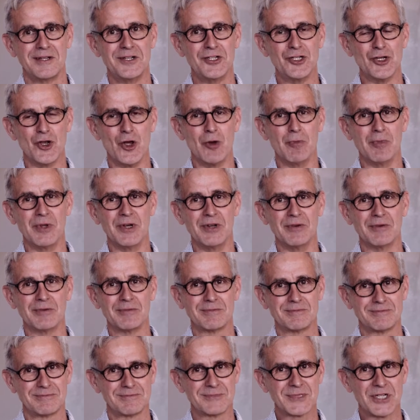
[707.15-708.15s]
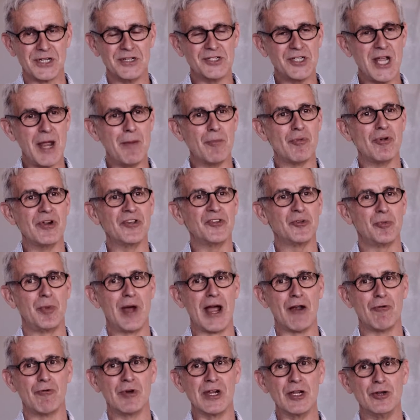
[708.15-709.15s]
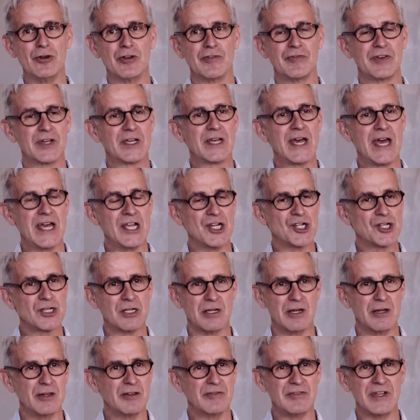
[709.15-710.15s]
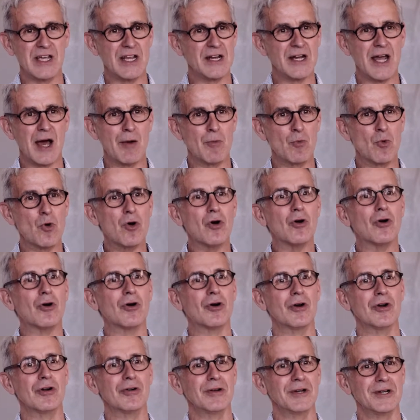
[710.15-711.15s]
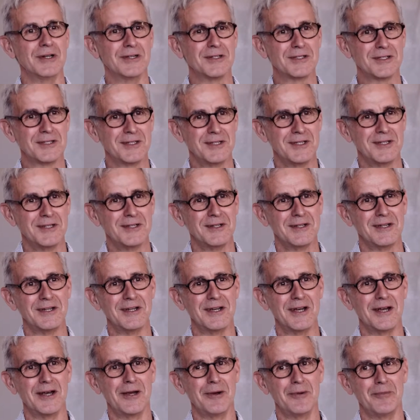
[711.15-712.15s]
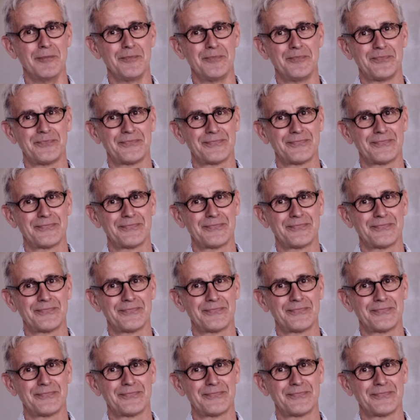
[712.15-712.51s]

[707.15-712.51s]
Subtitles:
German contemporaries about reunification and the Vietnam War, and Bader